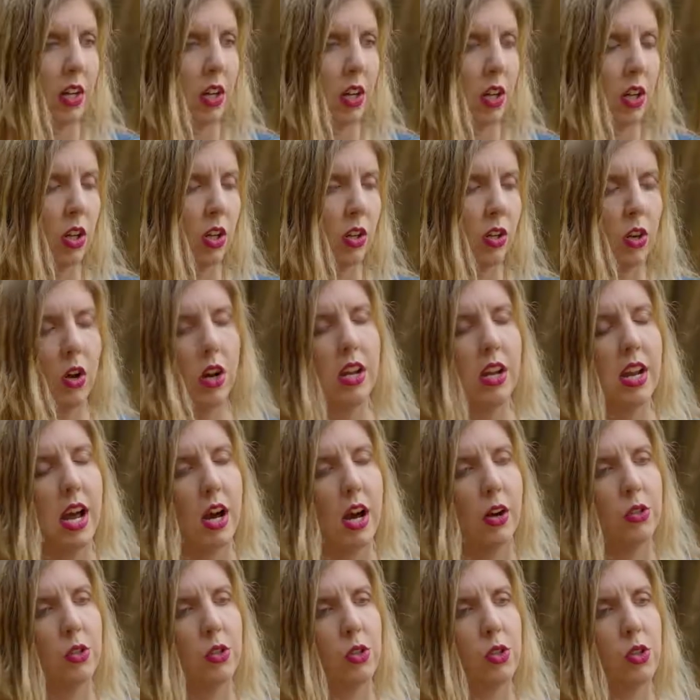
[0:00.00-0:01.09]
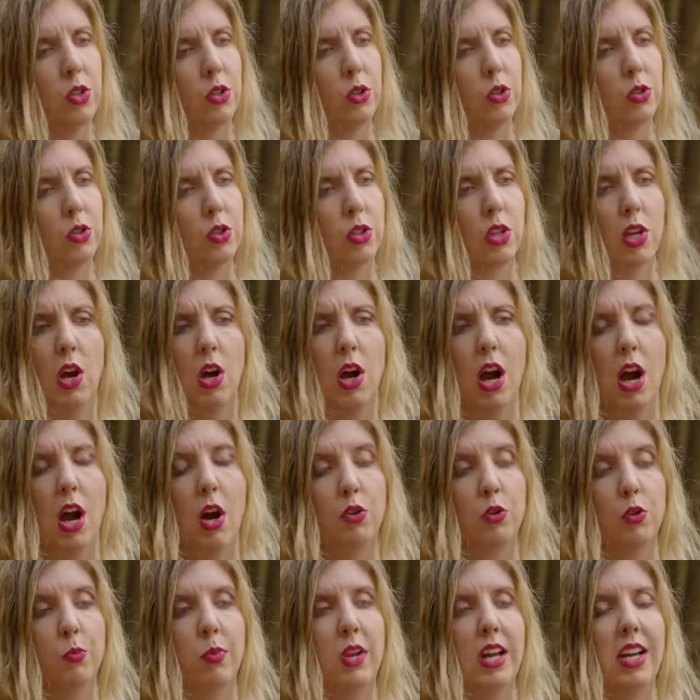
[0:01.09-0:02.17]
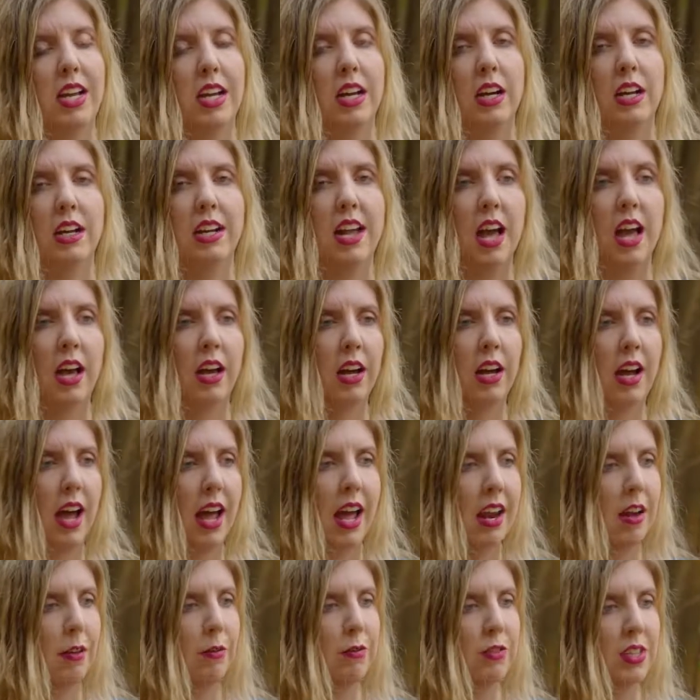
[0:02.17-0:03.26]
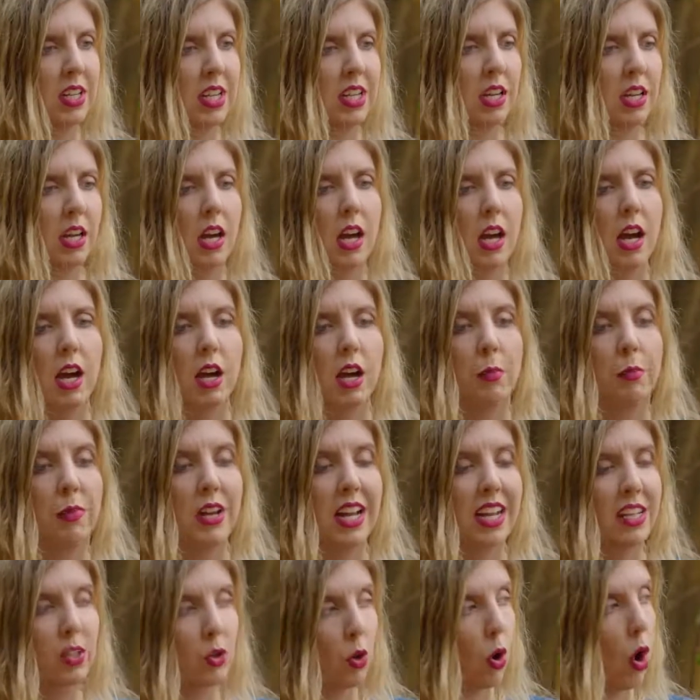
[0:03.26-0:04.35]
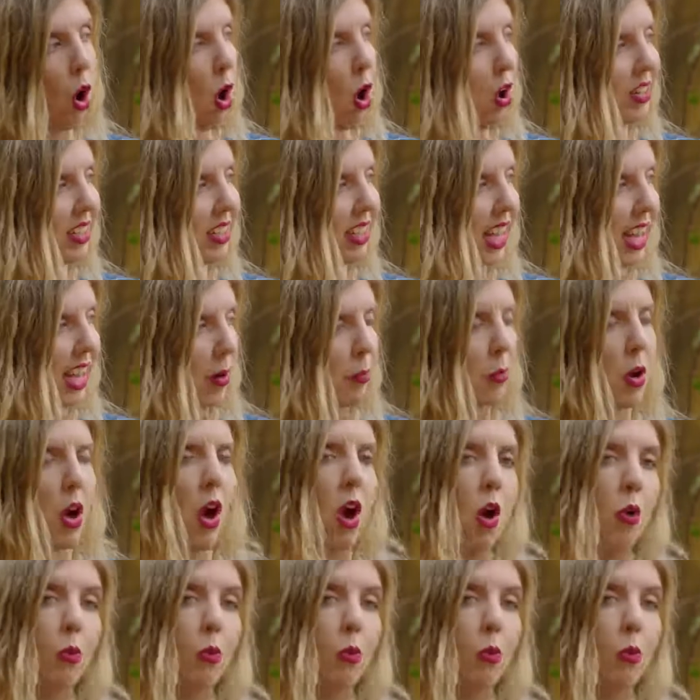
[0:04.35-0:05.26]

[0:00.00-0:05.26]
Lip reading: learn how to play an NFT, a play-to-earn game.